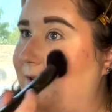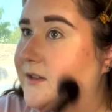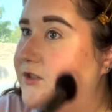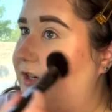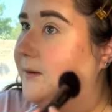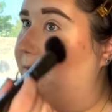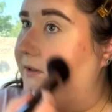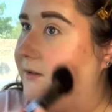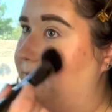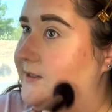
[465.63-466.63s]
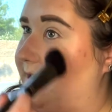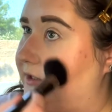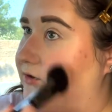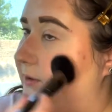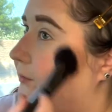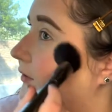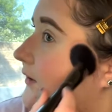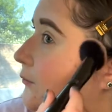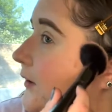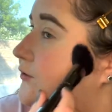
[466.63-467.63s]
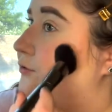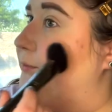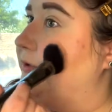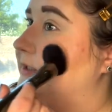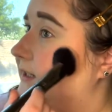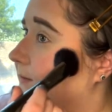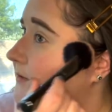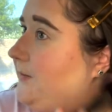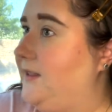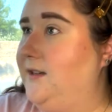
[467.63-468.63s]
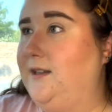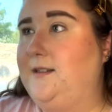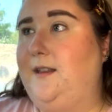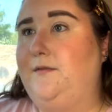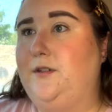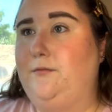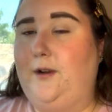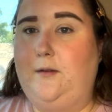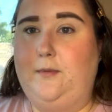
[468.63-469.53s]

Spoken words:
Chamberlain was getting triple and quadruple teamed by the Knicks left and right,